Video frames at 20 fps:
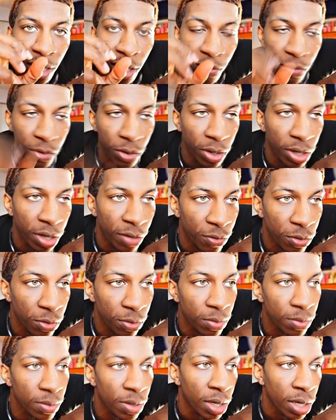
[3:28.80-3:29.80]
If
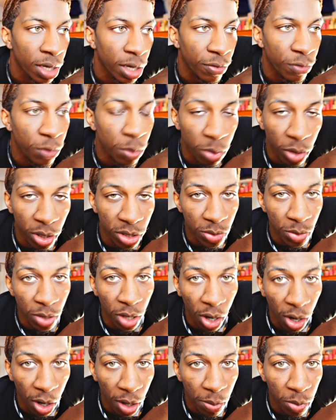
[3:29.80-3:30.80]
you're brushing
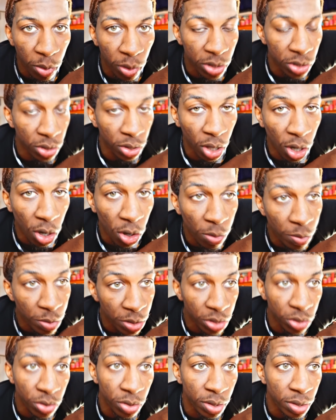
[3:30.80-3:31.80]
with a hard brush or
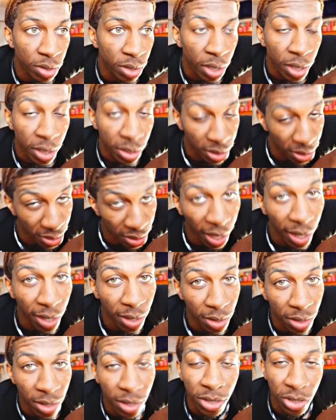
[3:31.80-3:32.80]
combing, you're
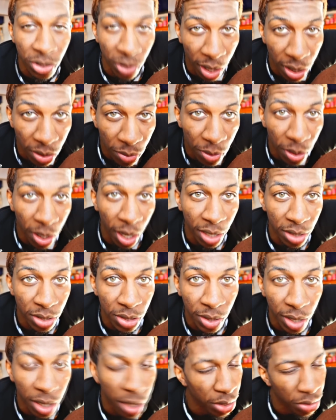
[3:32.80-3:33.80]
detangling and trying to
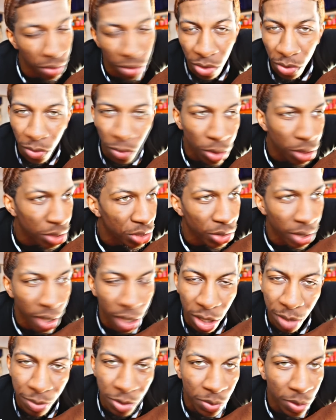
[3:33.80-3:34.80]
relax your hair. And you don't want your
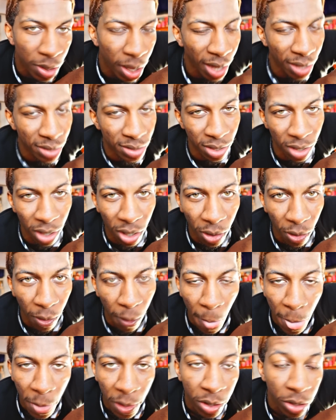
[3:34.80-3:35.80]
hair to be relaxed at
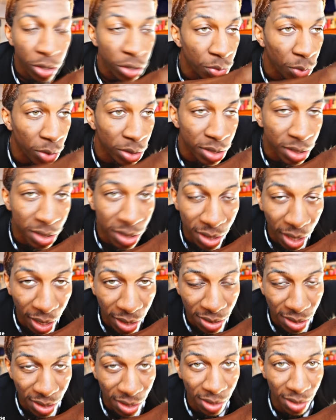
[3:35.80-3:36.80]
all. You want it to
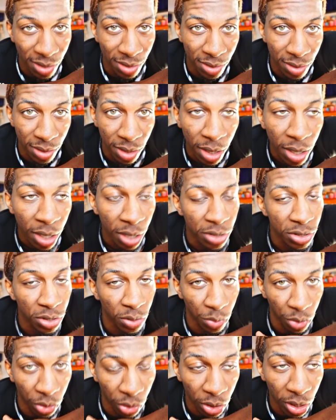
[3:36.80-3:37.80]
stay tense.
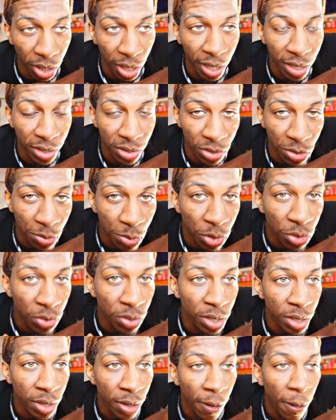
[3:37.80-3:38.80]
So when Curl Enhancer
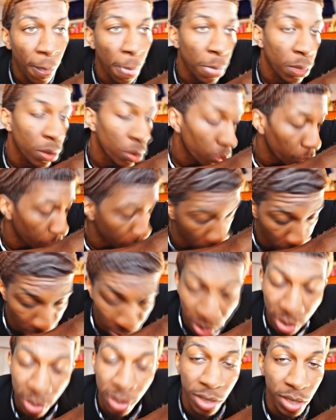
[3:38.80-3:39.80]
Smoothie, when you
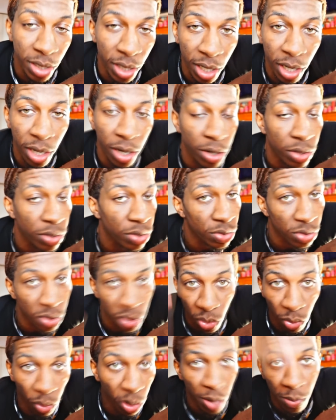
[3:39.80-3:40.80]
put it in your hair,
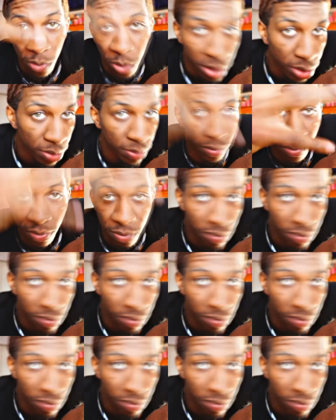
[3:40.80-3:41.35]
scramble it,